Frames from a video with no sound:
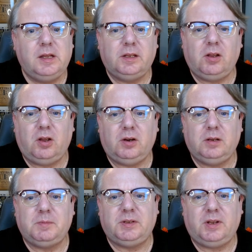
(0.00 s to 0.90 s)
the heart of
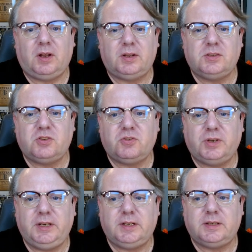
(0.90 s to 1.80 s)
Mahan's
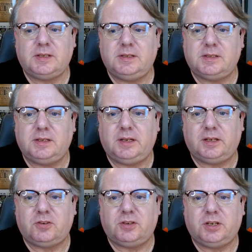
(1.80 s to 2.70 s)
treatise is in the
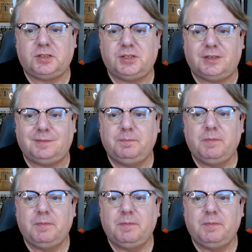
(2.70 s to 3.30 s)
introduction.